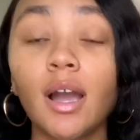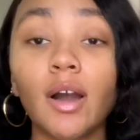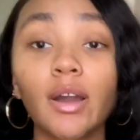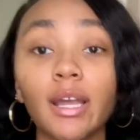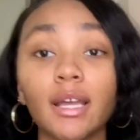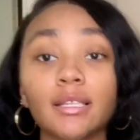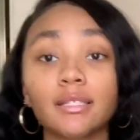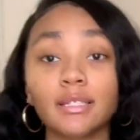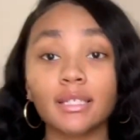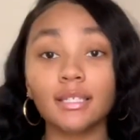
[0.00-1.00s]
Okay, y'all,
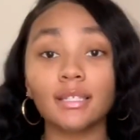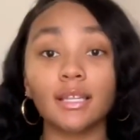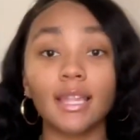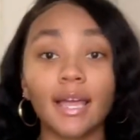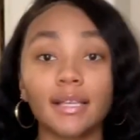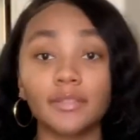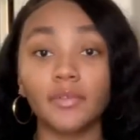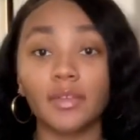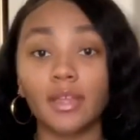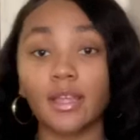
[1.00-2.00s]
so this is the last
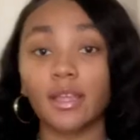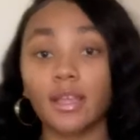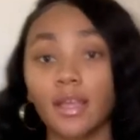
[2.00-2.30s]
fit.